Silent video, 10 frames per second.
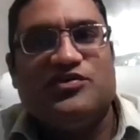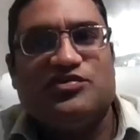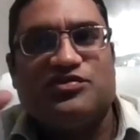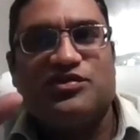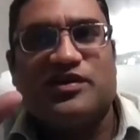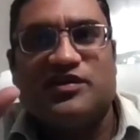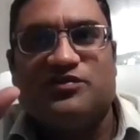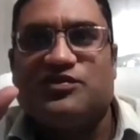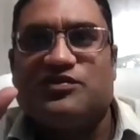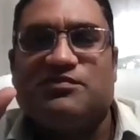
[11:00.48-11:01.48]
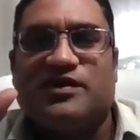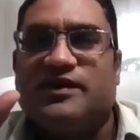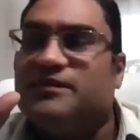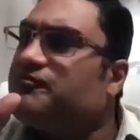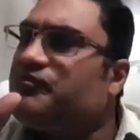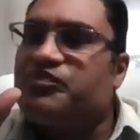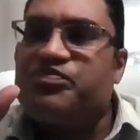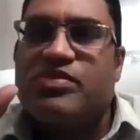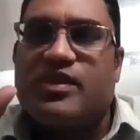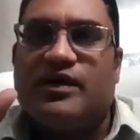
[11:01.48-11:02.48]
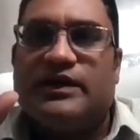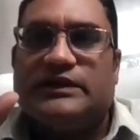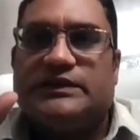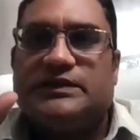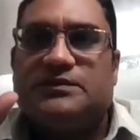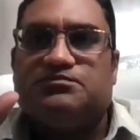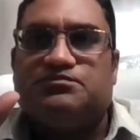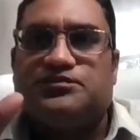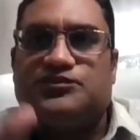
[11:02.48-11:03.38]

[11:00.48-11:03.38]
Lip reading: I used to stay there for some time.